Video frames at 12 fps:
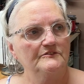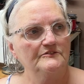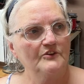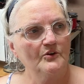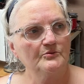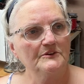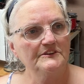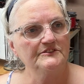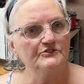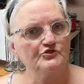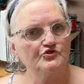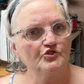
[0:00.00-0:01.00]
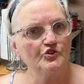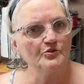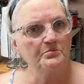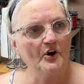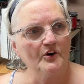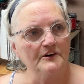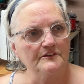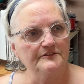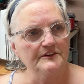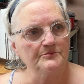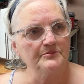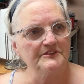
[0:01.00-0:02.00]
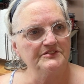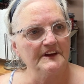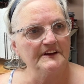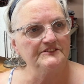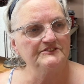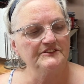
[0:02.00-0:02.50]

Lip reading: Not really the sugar part of it, but that,